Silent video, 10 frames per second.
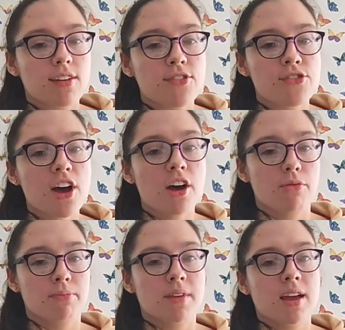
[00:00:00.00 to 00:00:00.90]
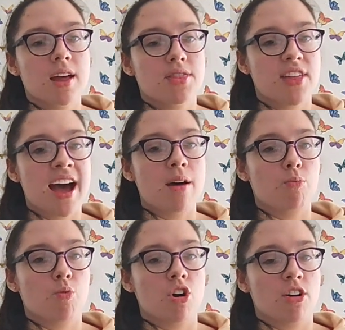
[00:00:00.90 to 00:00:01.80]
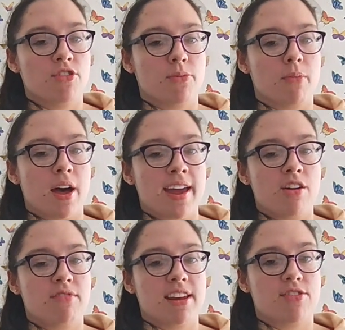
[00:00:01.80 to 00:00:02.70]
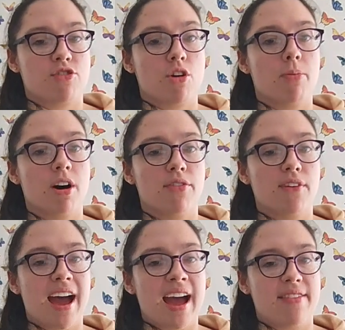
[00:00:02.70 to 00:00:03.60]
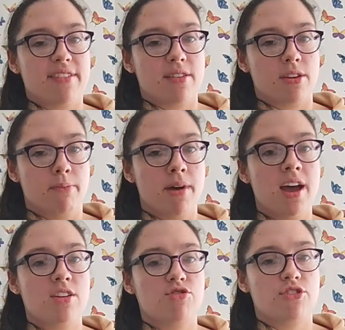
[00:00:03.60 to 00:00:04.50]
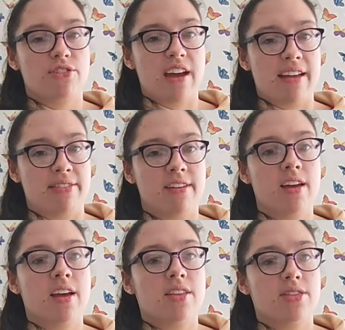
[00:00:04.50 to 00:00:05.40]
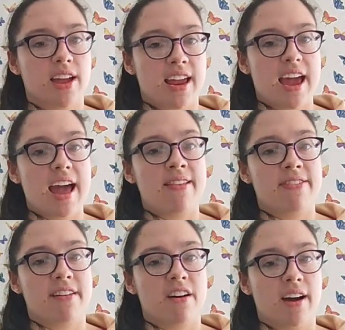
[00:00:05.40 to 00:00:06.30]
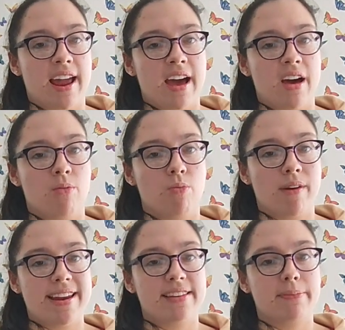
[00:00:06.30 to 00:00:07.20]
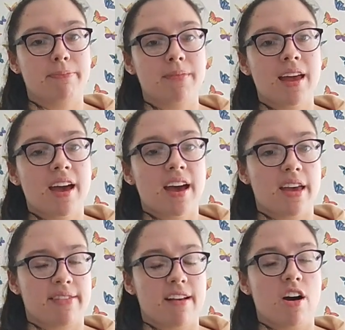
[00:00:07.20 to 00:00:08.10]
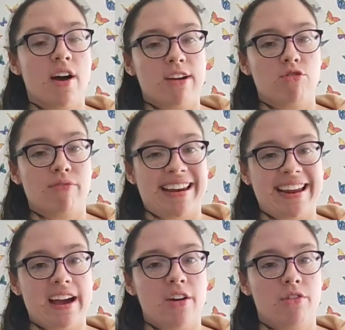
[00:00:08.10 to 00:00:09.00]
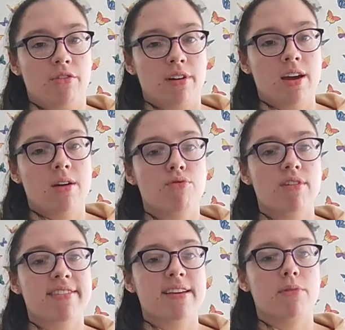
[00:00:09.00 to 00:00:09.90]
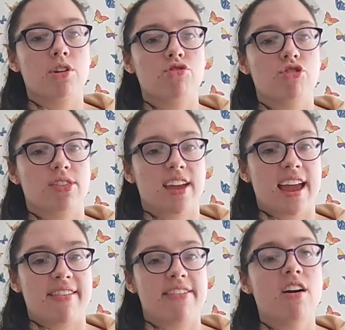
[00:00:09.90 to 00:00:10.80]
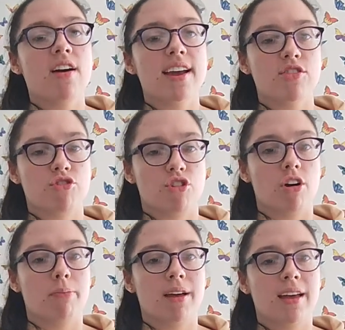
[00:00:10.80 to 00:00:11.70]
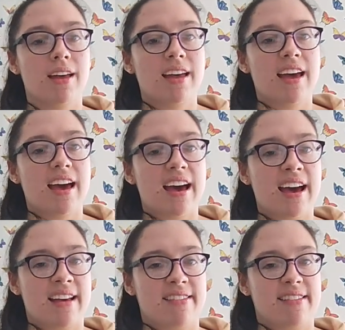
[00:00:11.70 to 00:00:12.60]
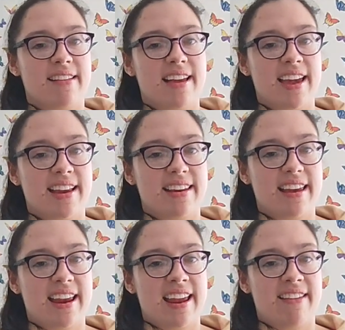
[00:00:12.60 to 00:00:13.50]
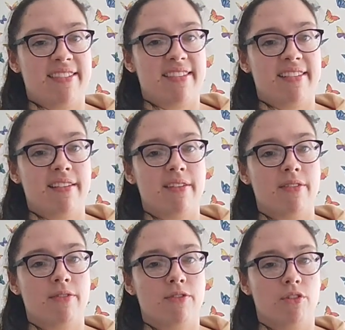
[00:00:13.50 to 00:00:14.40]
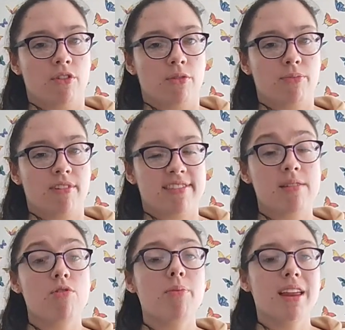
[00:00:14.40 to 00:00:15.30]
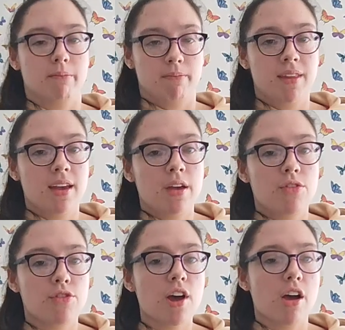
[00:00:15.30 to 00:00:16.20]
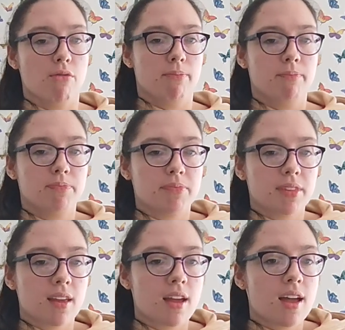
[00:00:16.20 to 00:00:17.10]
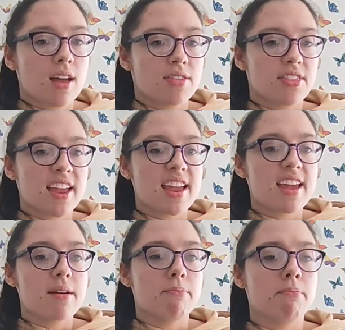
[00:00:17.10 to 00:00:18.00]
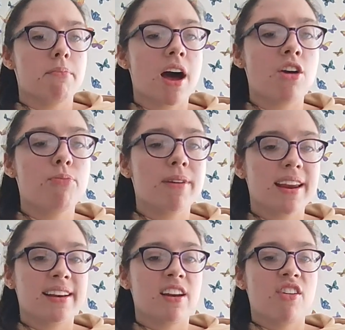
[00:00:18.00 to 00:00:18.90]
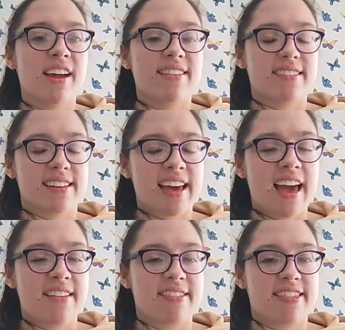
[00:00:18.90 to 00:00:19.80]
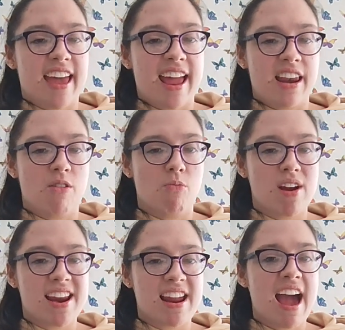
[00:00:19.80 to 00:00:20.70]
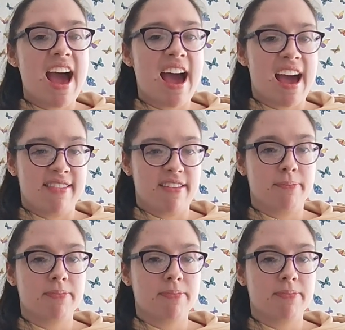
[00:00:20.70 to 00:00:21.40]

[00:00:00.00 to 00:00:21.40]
So that was my only stop off at the merch stand the entire week, as I already own pretty much the entire shop as it is for Pretty Woman. So the opening night cast then, we had